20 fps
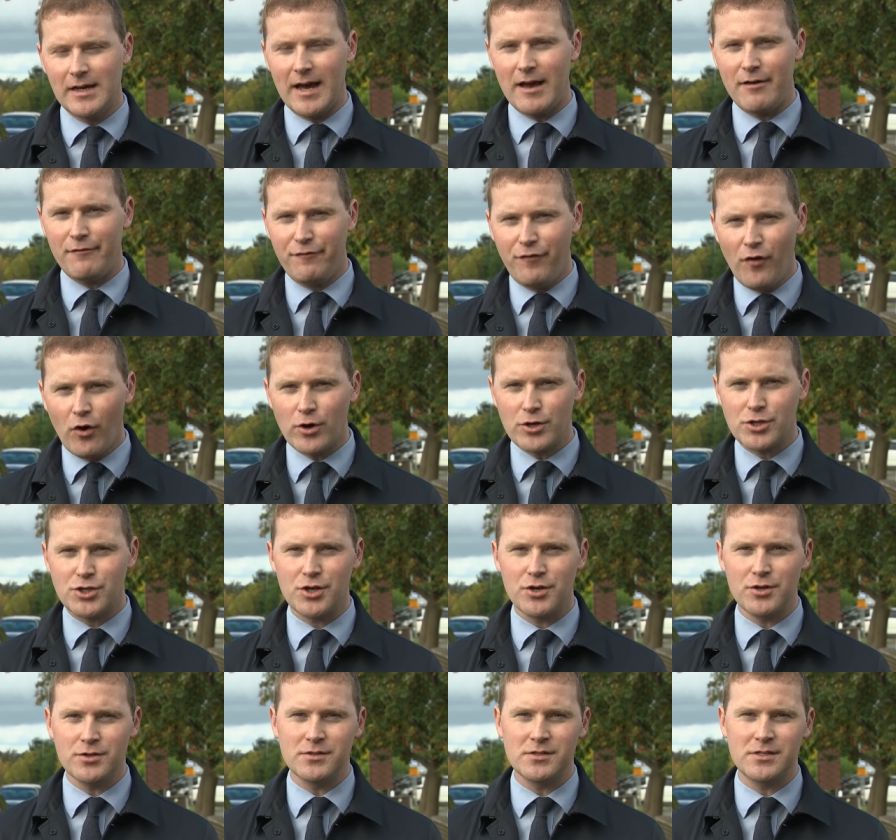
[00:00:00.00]
uh,
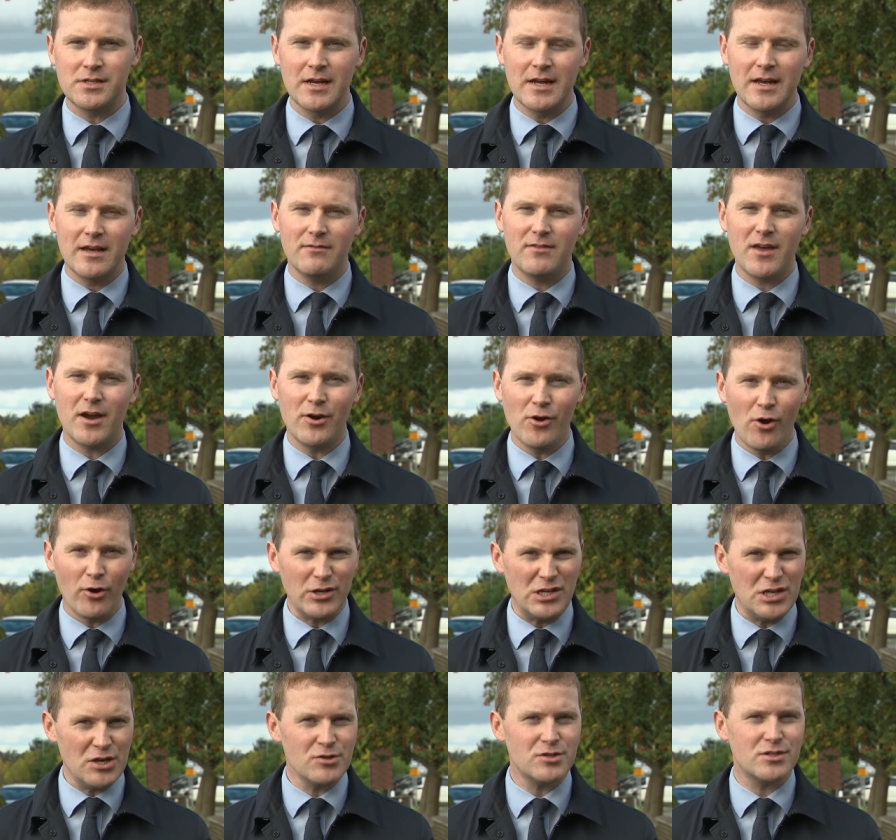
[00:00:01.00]
fortunes. They're
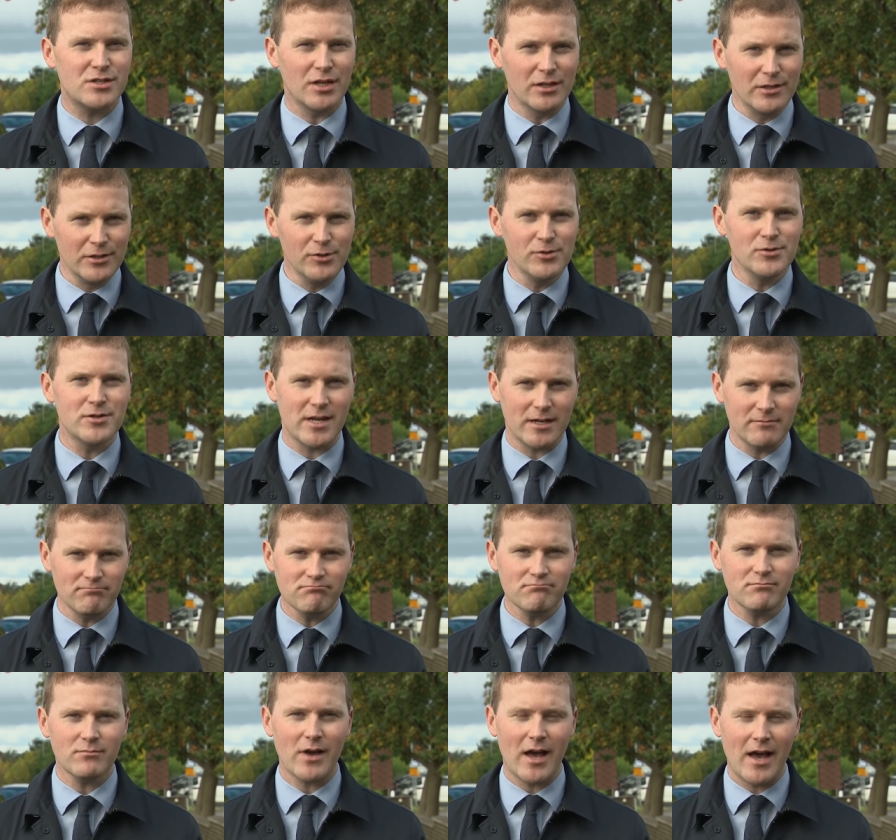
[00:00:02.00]
not used to losing.